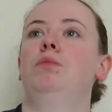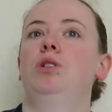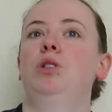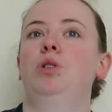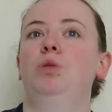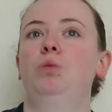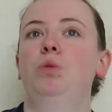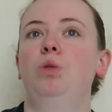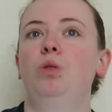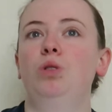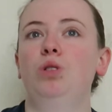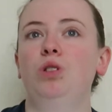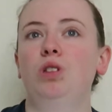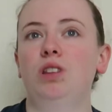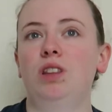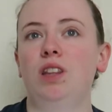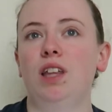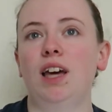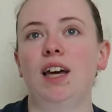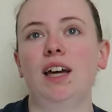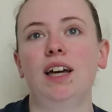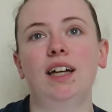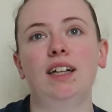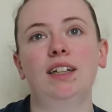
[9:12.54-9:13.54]
towards
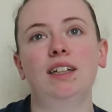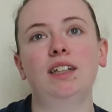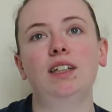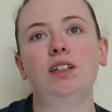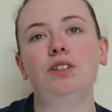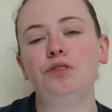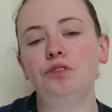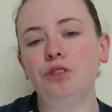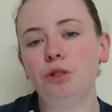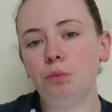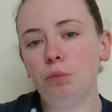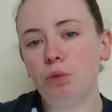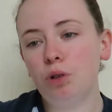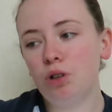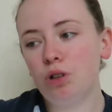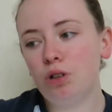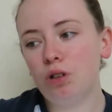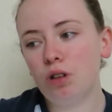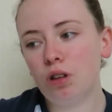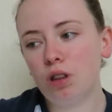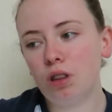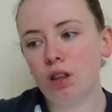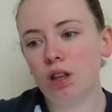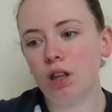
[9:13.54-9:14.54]
the end of the
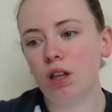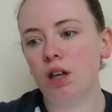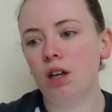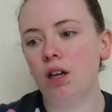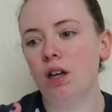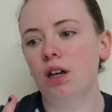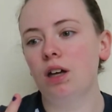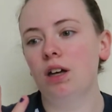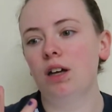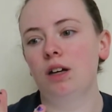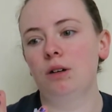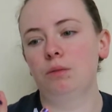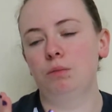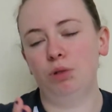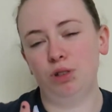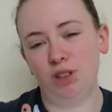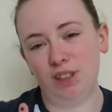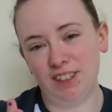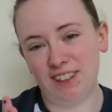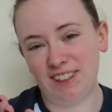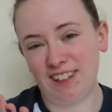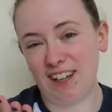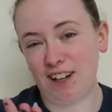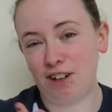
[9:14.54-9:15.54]
month, but
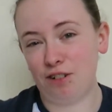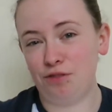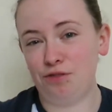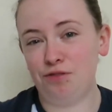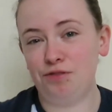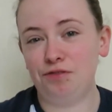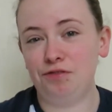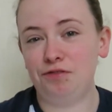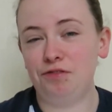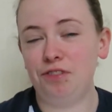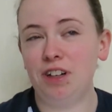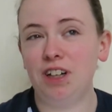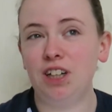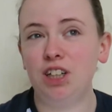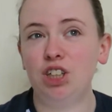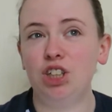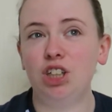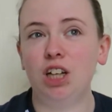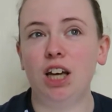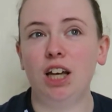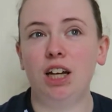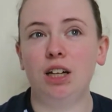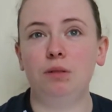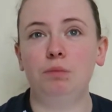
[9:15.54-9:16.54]
didn't get to finish
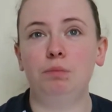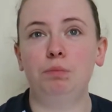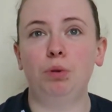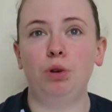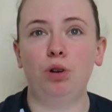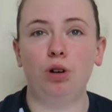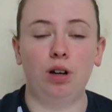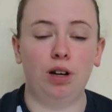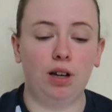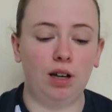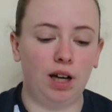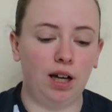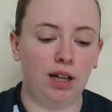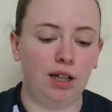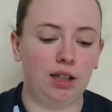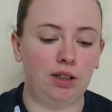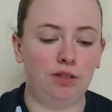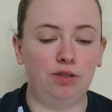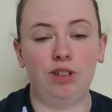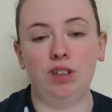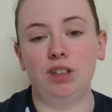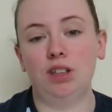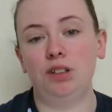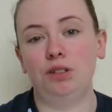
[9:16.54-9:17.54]
it. But I
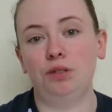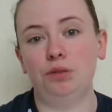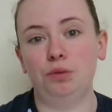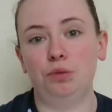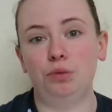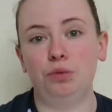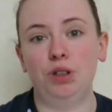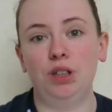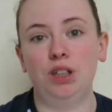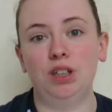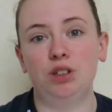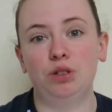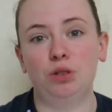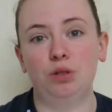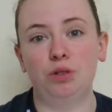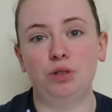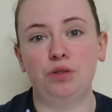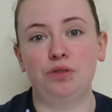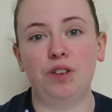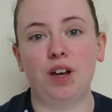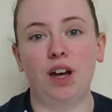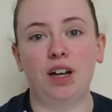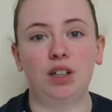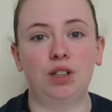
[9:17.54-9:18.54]
didn't really read enough
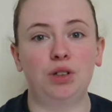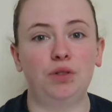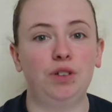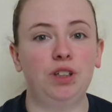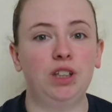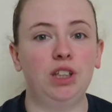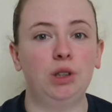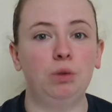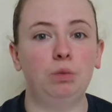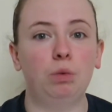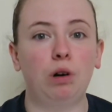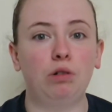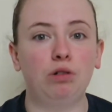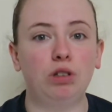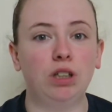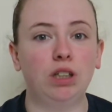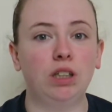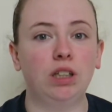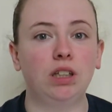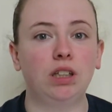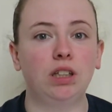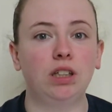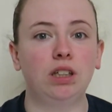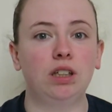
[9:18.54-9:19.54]
of that to really
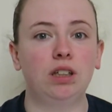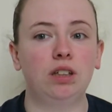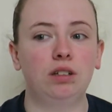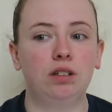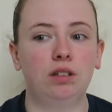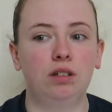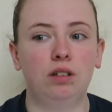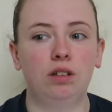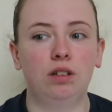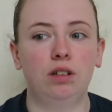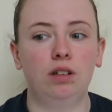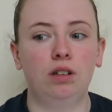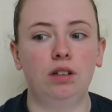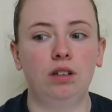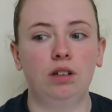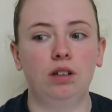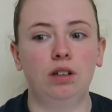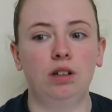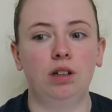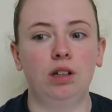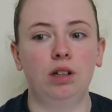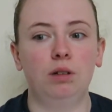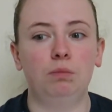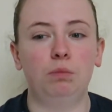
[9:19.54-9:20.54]
warrant
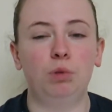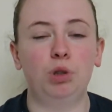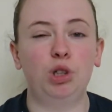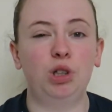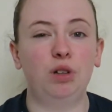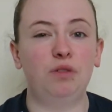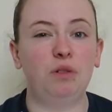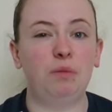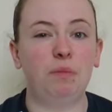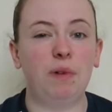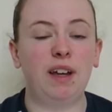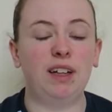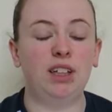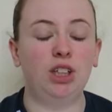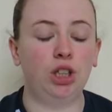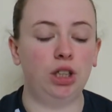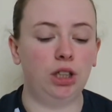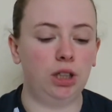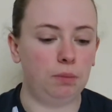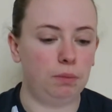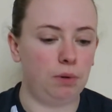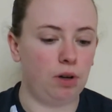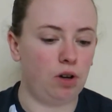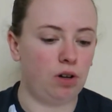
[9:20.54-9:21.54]
much of a
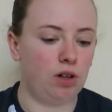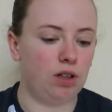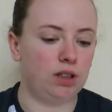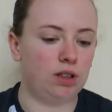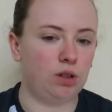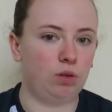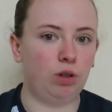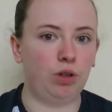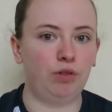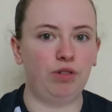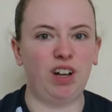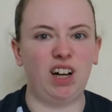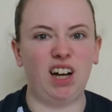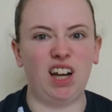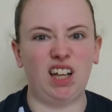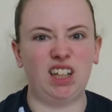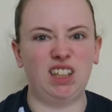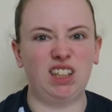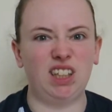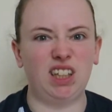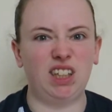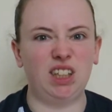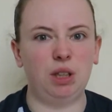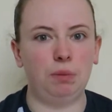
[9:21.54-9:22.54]
mention, to be honest. I only read
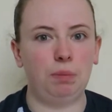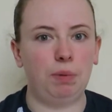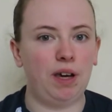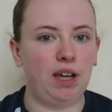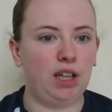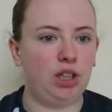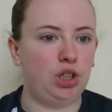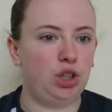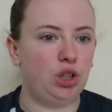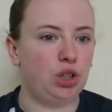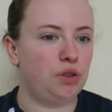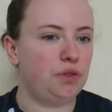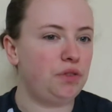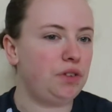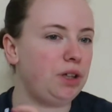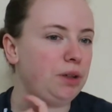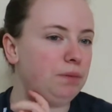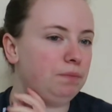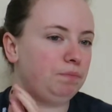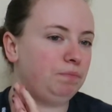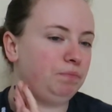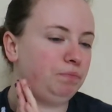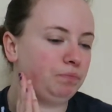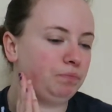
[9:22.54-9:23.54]
60 pages of it.